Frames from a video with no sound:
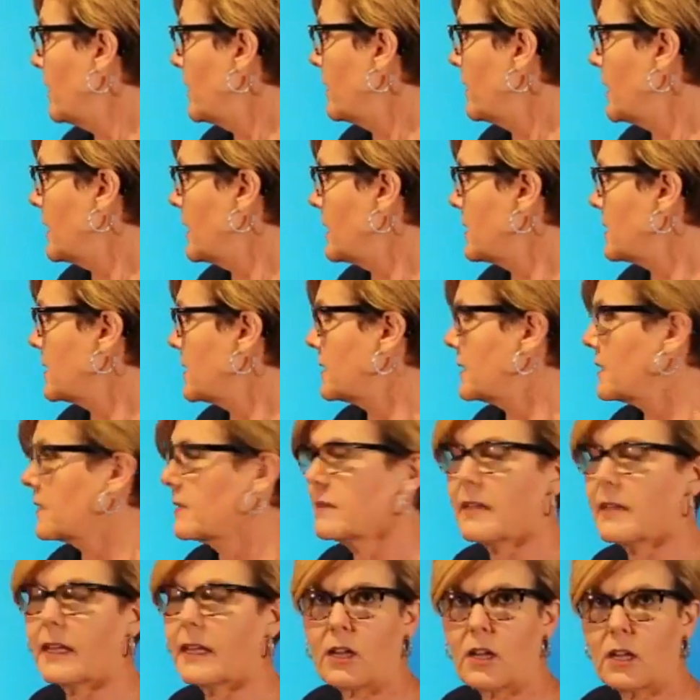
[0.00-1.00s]
this,
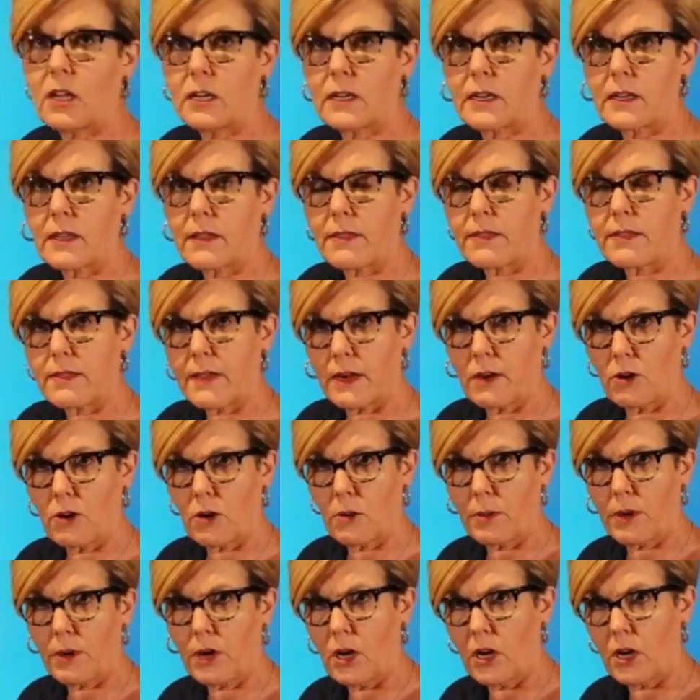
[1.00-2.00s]
they called it a
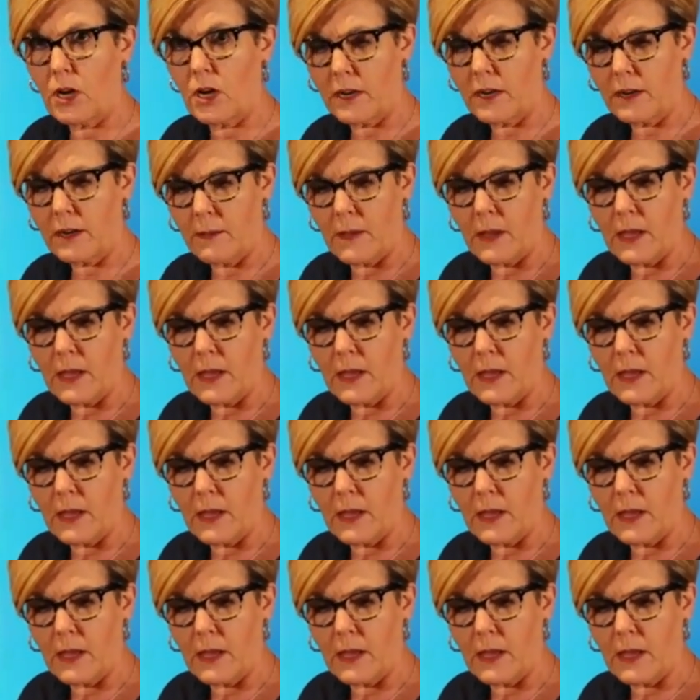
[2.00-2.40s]
theropod,